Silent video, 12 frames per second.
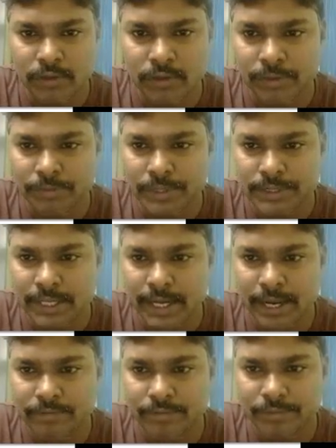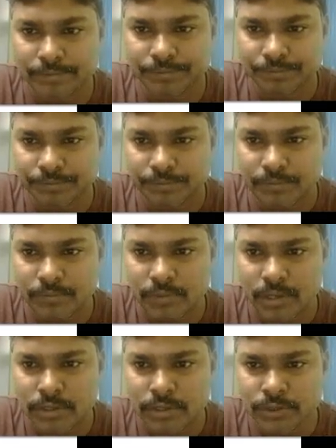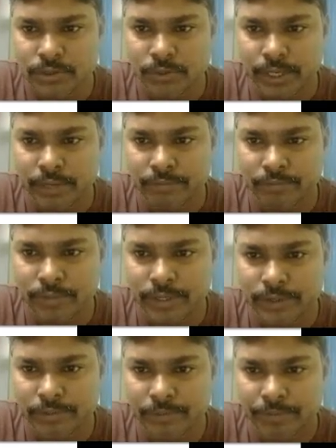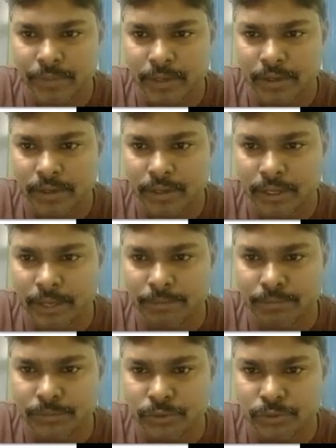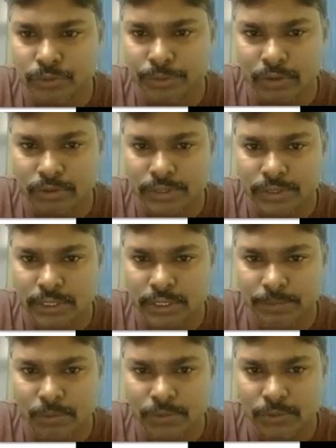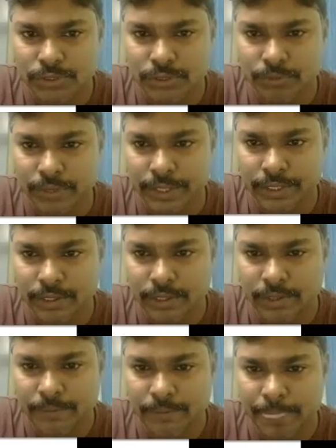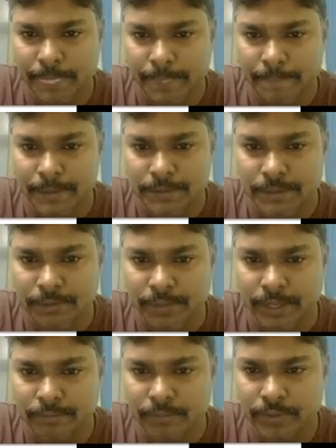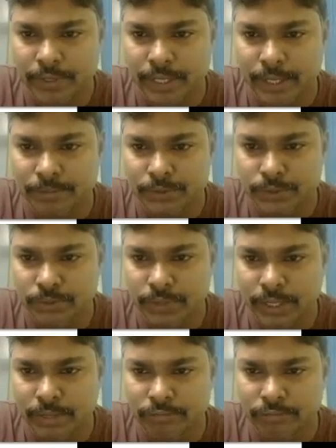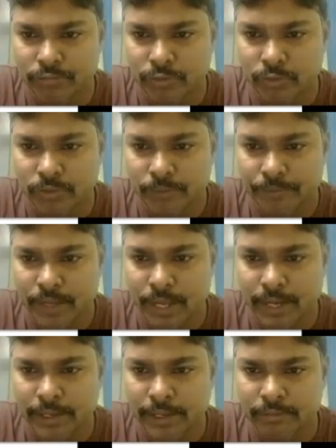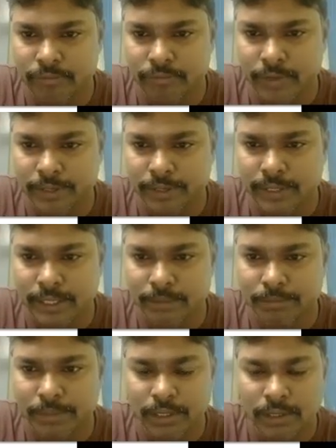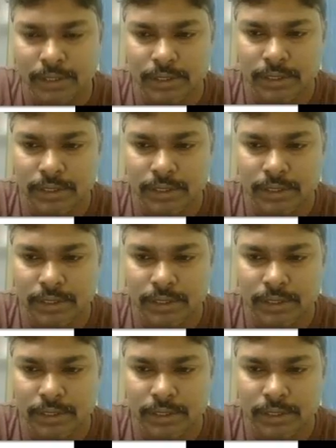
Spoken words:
from this graph. So M1, M2, because these are the positive, right? Listen, M1, M2, M4 and M5, that can be